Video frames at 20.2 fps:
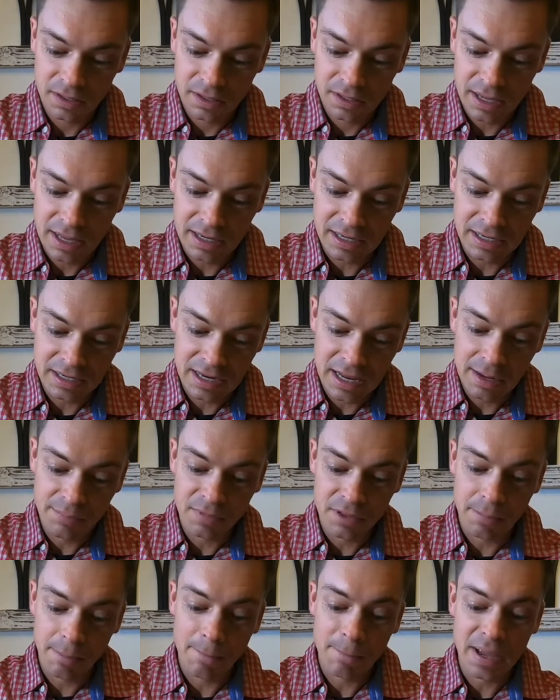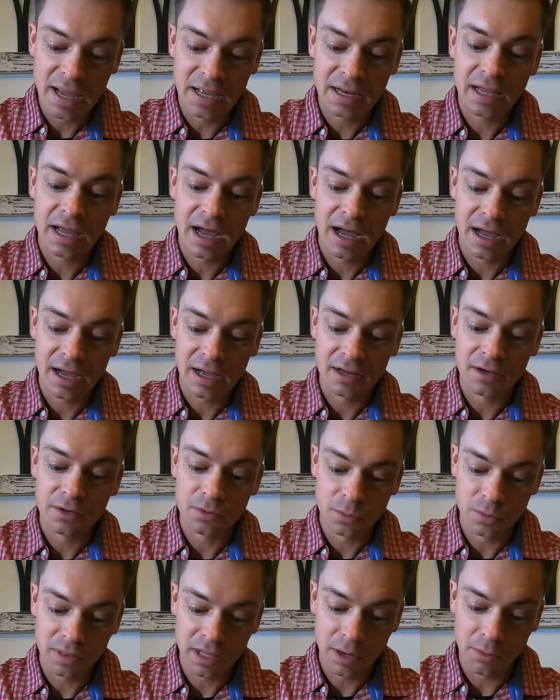And he named them mankind
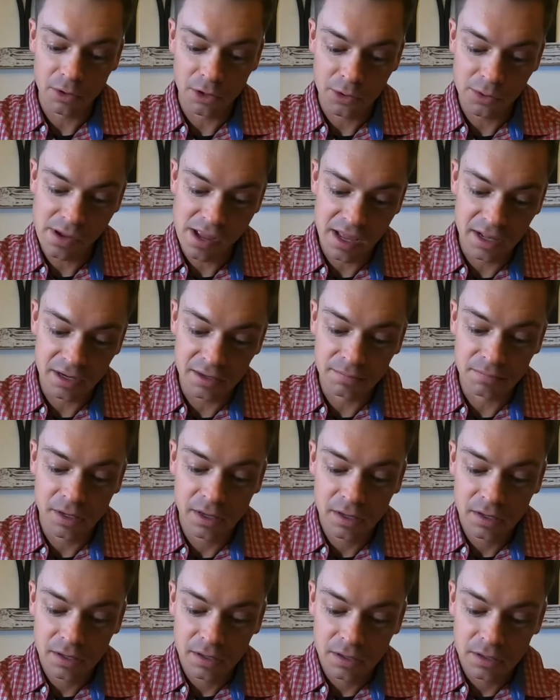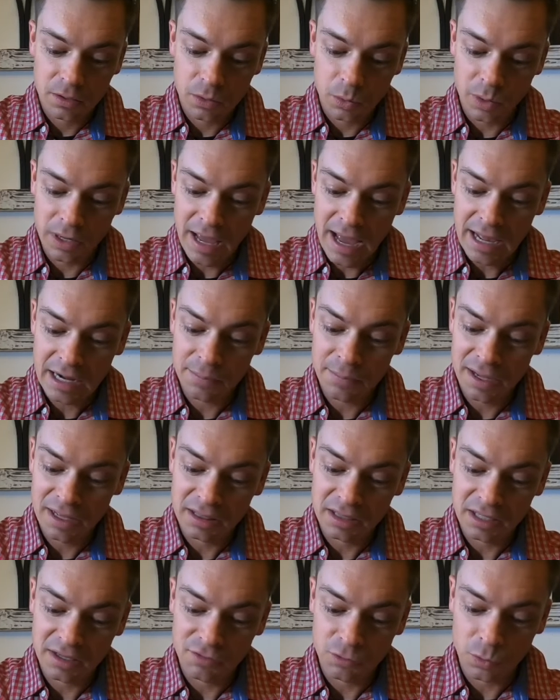when they were created. When Adam had
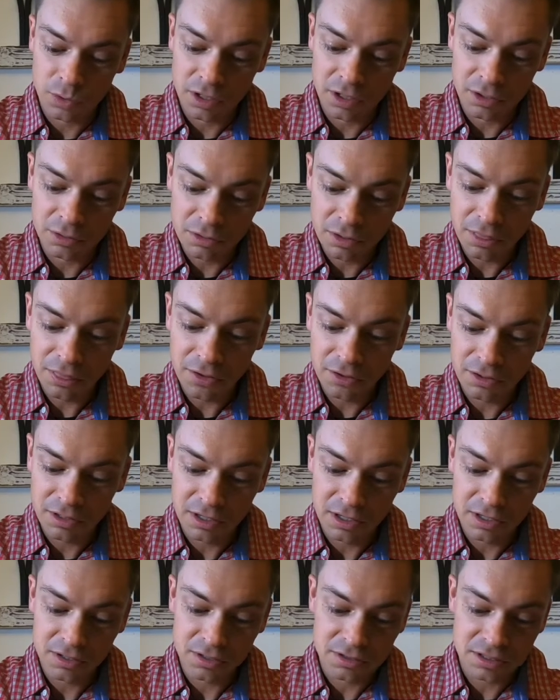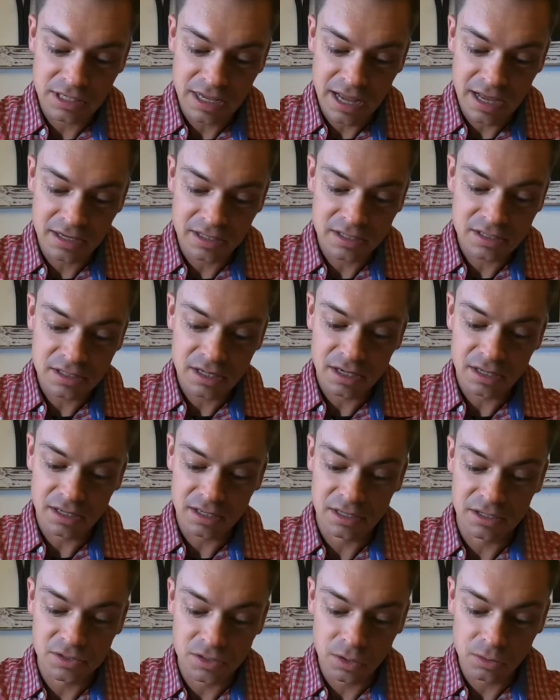lived 130 years, he had a son
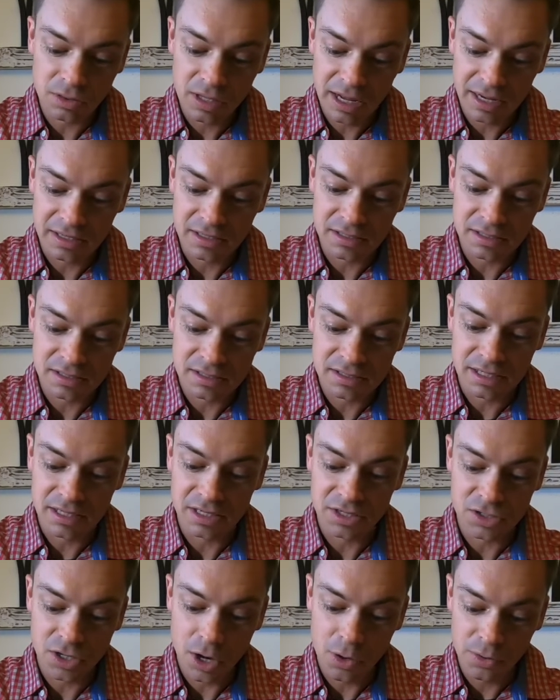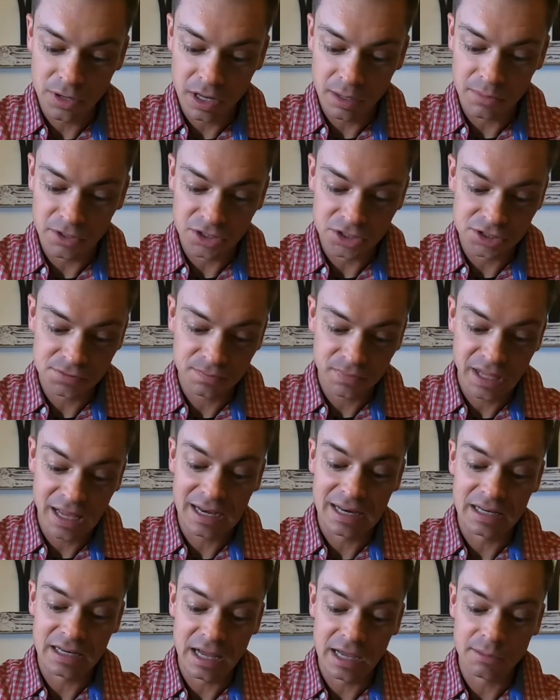in his own likeness, in his own image, and
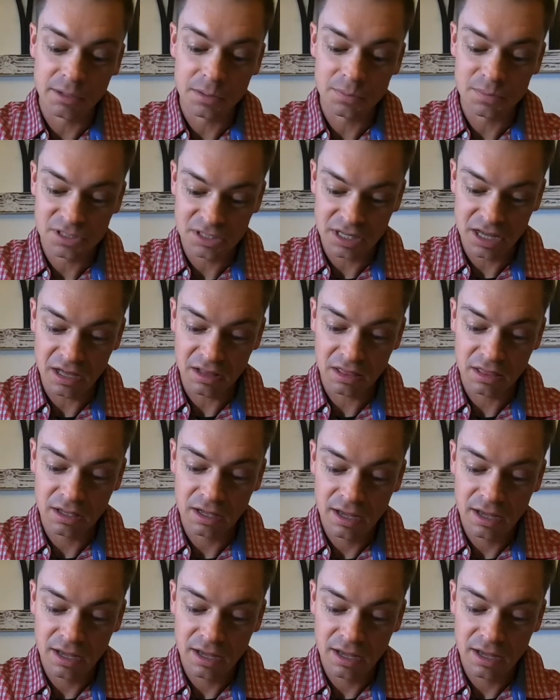he named him Seth.